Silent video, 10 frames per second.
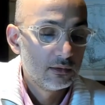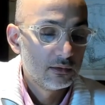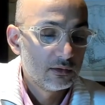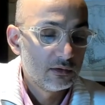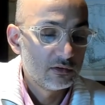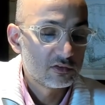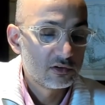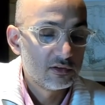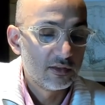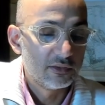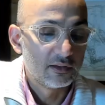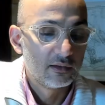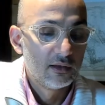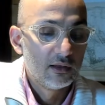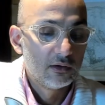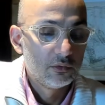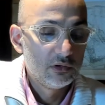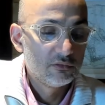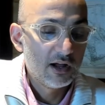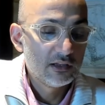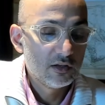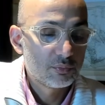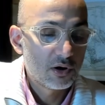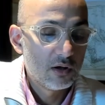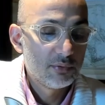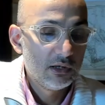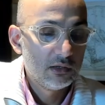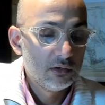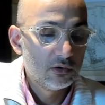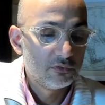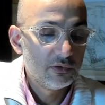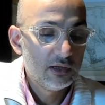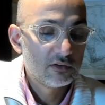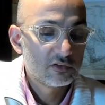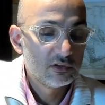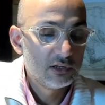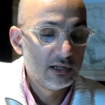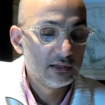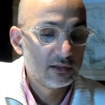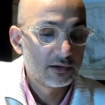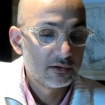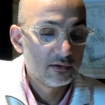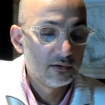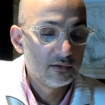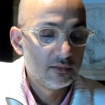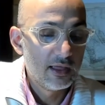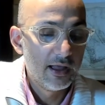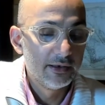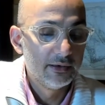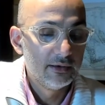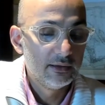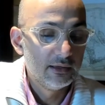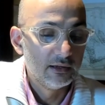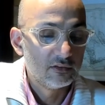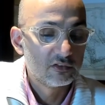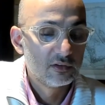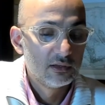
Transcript: It's redundant. We divided probability of x greater than x.